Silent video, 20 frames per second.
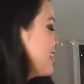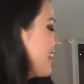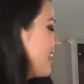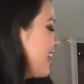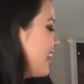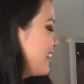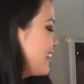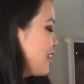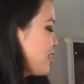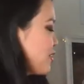
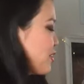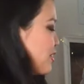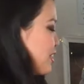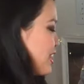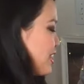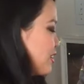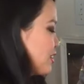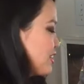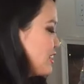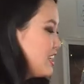Another thing
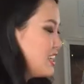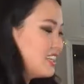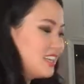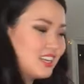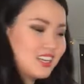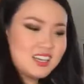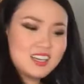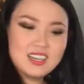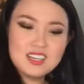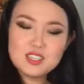you'll need
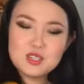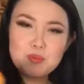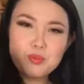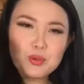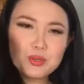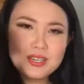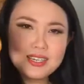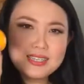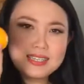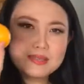is a
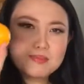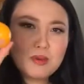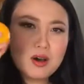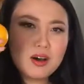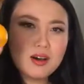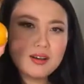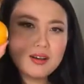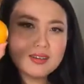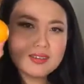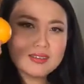pretty
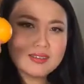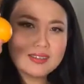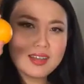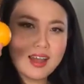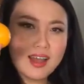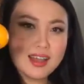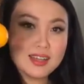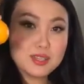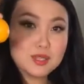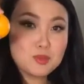small
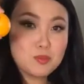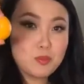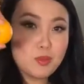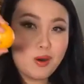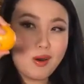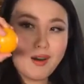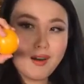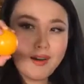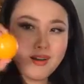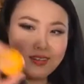sized ball.